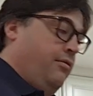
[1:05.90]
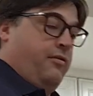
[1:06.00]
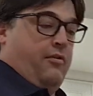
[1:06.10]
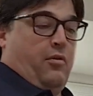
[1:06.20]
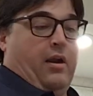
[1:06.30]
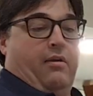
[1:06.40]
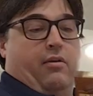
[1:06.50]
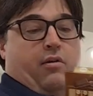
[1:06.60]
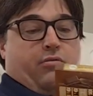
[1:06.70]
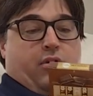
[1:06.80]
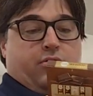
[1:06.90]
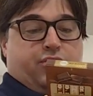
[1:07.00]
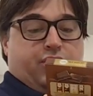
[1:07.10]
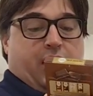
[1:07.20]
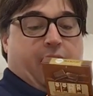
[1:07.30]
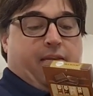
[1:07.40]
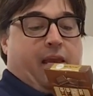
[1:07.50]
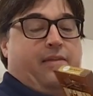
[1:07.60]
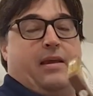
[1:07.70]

Ferrero Rocher.